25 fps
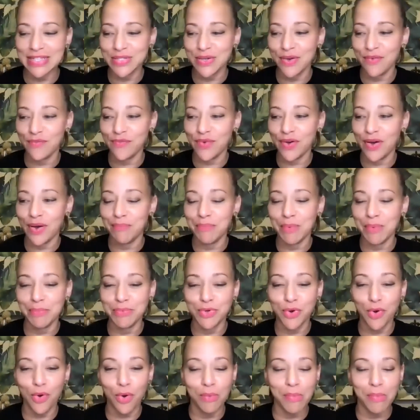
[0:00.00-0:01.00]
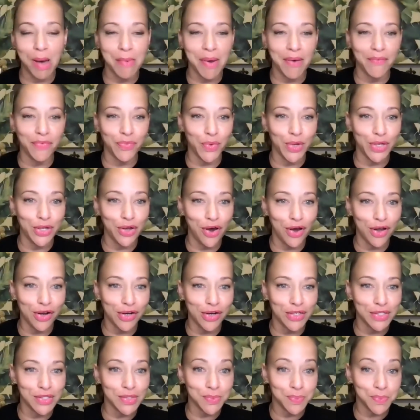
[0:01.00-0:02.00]
So I'm a girl mom, I have 3
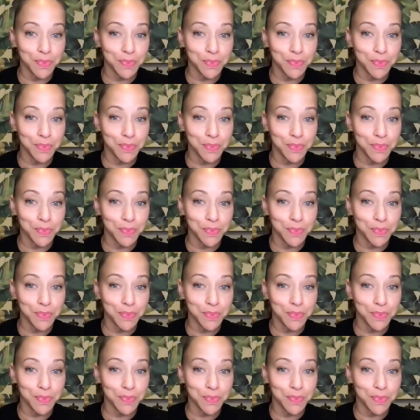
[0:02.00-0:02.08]
daughters.